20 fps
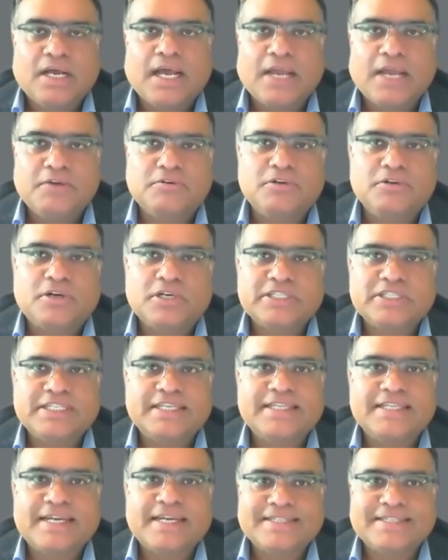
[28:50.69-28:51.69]
I would not
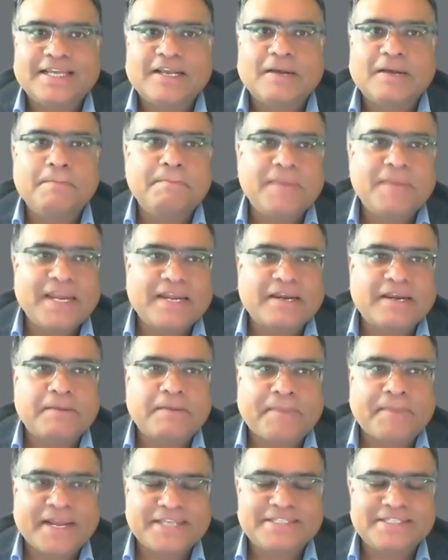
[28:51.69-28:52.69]
say that's a complete
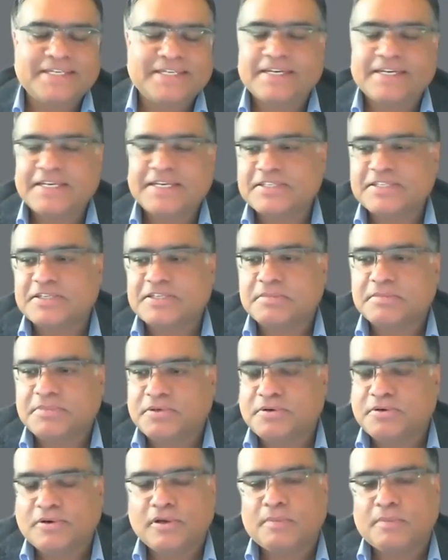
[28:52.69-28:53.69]
representation of
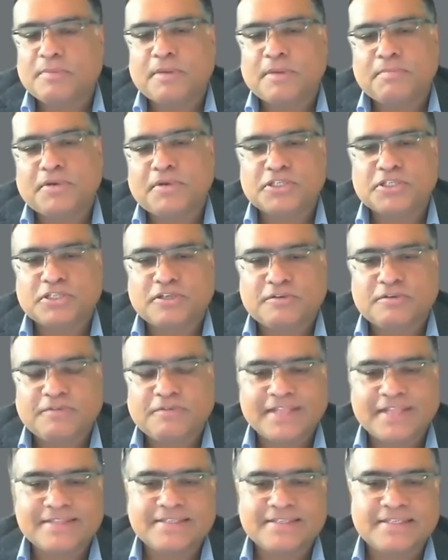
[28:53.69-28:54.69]
the whole population of
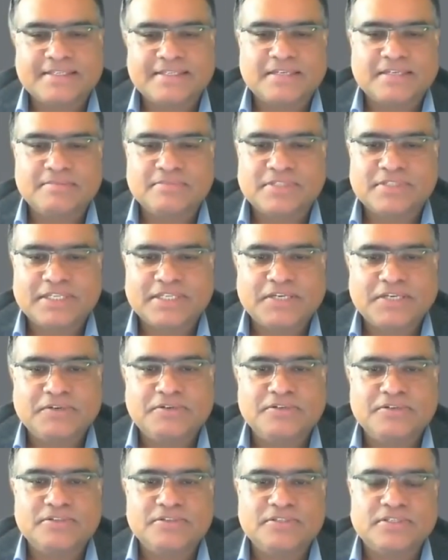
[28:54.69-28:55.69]
health system
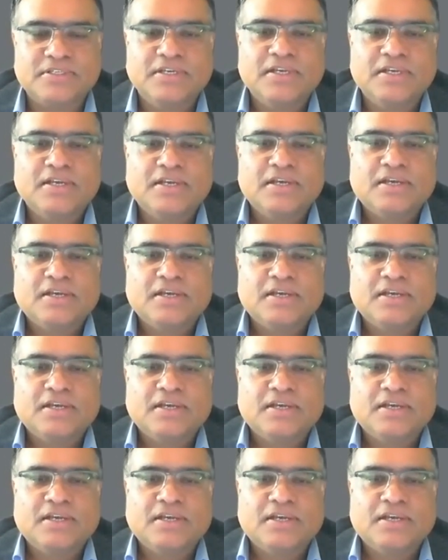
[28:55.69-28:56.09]
CEOs,